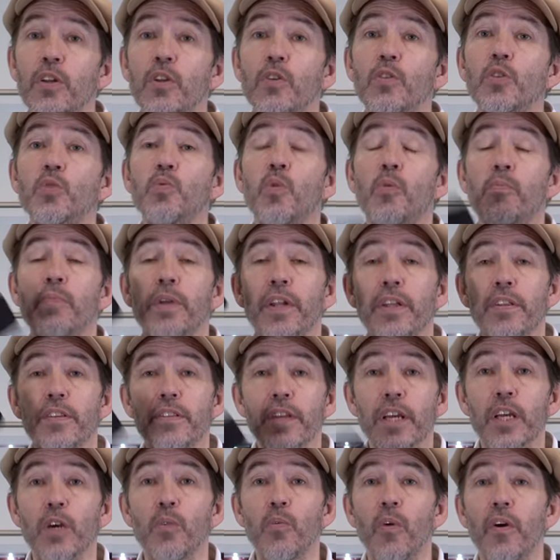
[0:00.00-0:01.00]
loose, we'll put a
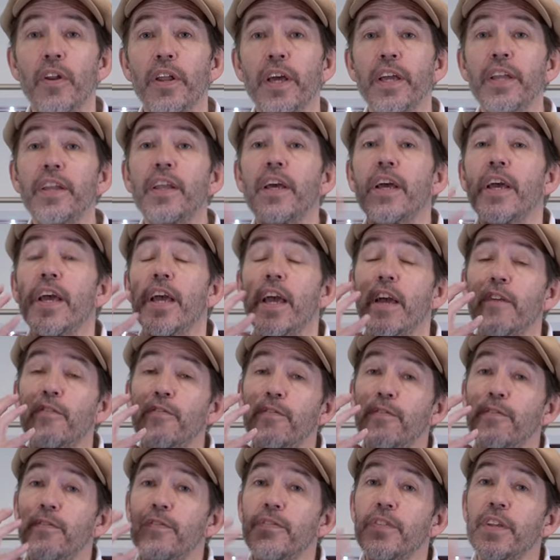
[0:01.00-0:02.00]
thicker one in. If
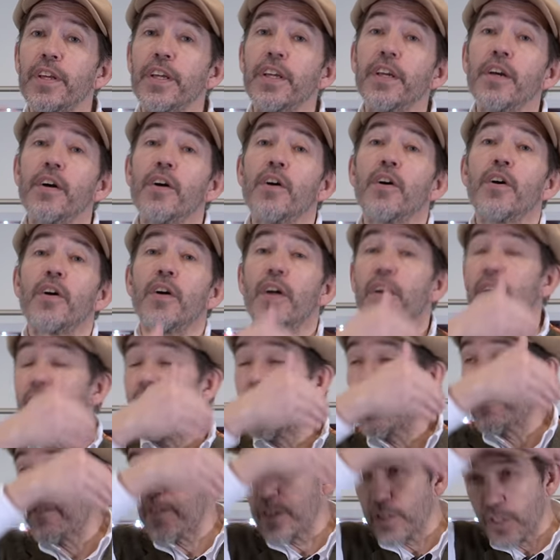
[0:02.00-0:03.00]
the,
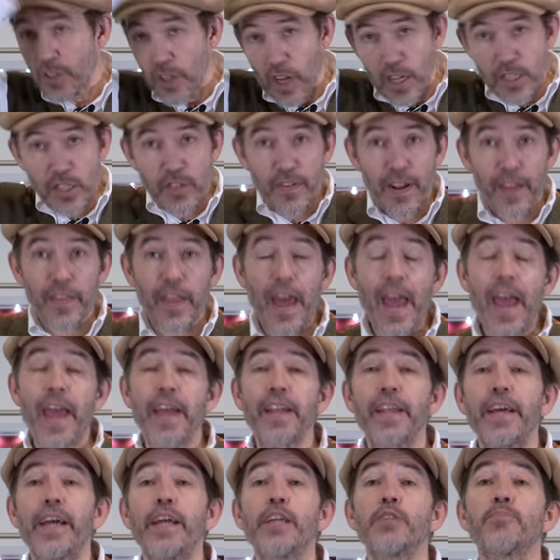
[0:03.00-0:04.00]
if the size around the
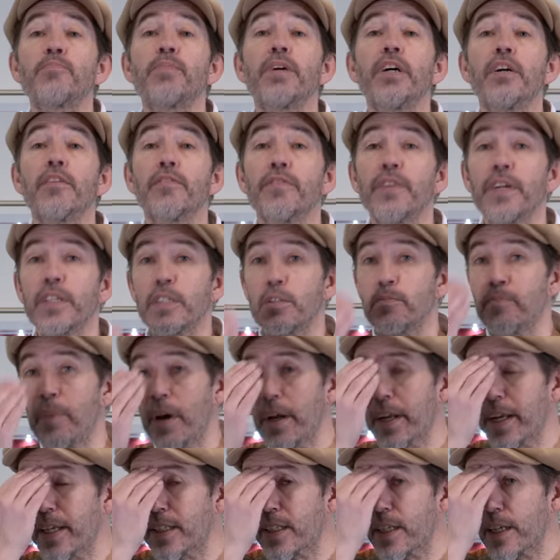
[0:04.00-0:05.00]
head is perfect,
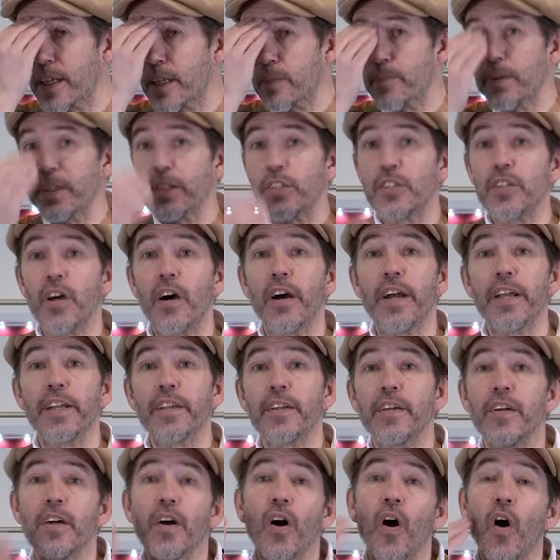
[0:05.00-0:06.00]
but it's a little bit tight
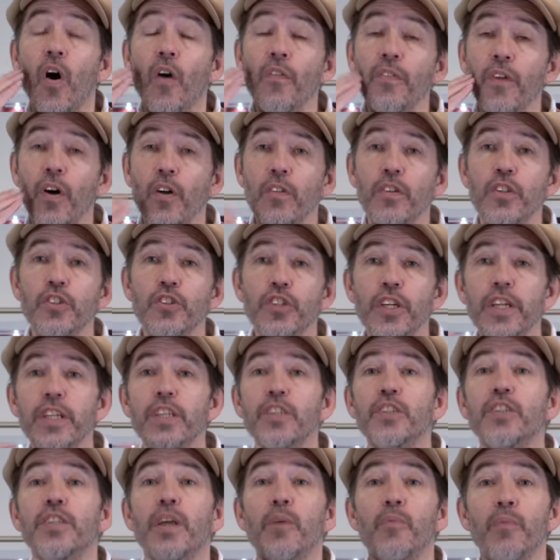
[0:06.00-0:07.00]
on, on the
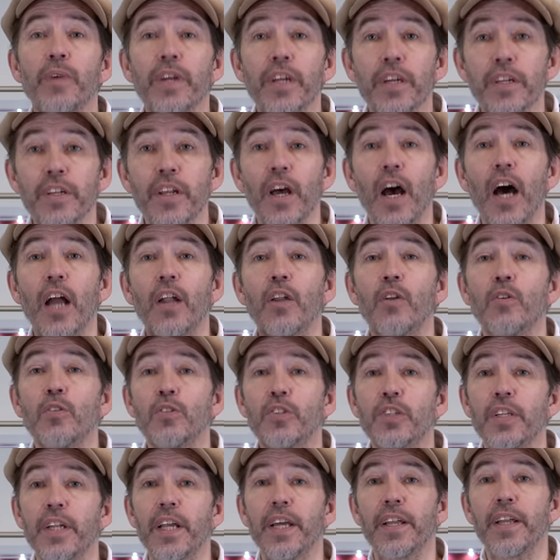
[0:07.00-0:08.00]
cheeks, then we can
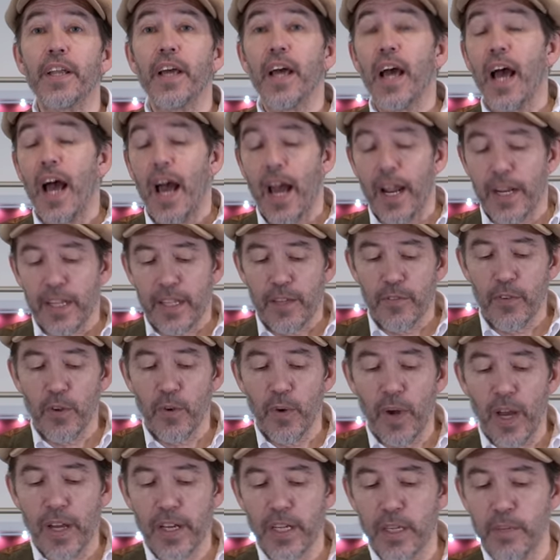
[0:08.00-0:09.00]
loosen it and give
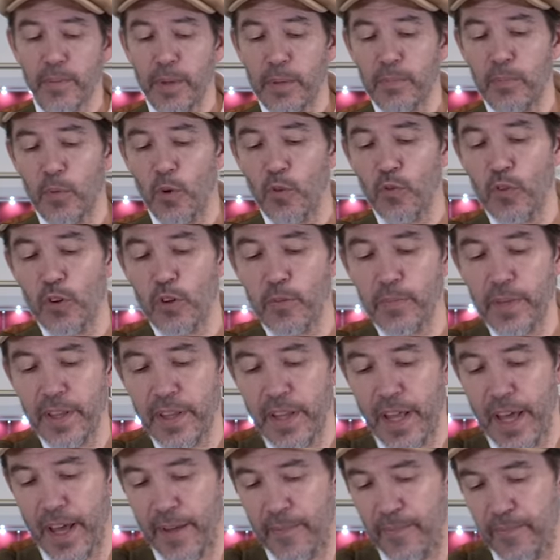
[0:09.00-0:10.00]
you a little bit more room
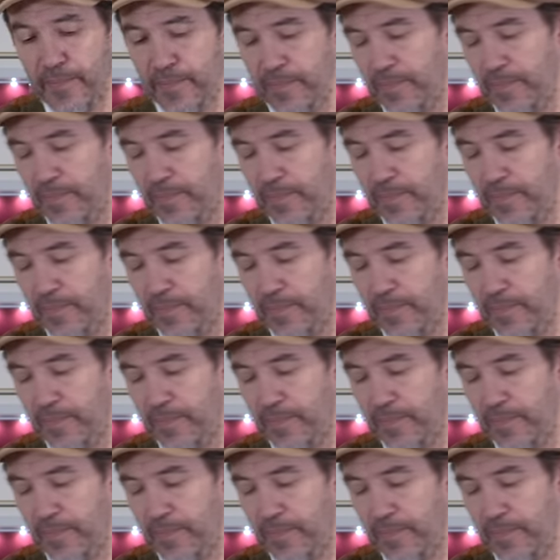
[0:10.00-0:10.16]
in there.